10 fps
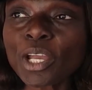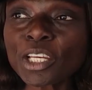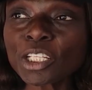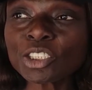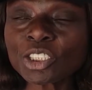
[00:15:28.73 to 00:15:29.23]

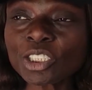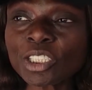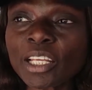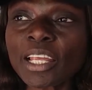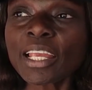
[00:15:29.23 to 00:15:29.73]

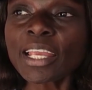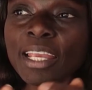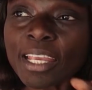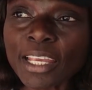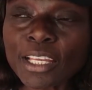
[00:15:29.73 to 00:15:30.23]
energy
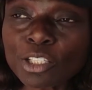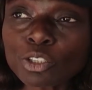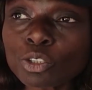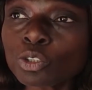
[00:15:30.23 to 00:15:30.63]
in